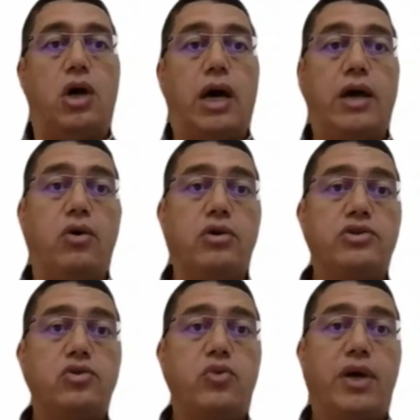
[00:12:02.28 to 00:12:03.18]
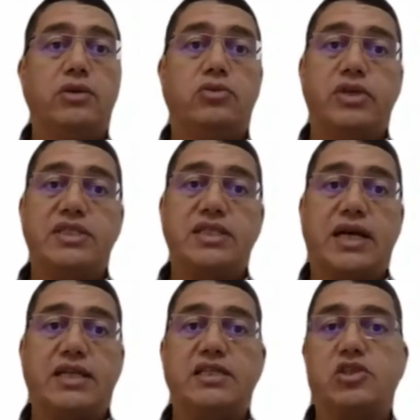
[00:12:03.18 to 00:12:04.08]
I also want to
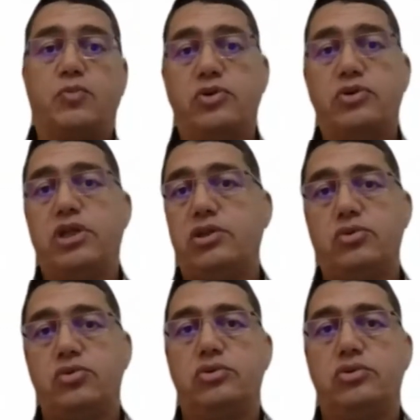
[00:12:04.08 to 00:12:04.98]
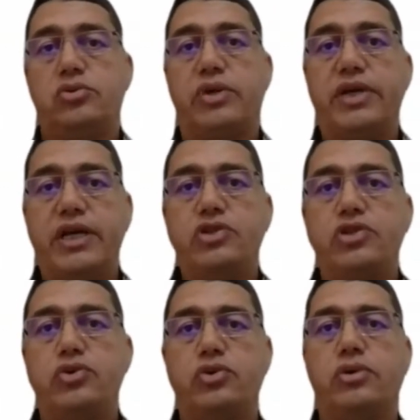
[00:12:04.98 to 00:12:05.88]
recite this opportunity to
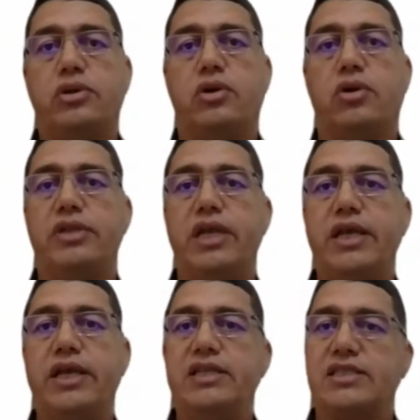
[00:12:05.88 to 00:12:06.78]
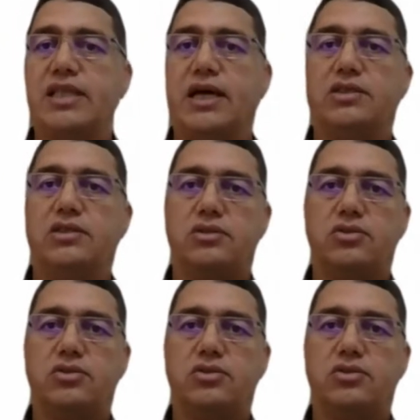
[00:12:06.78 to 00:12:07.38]
reassure all delegates that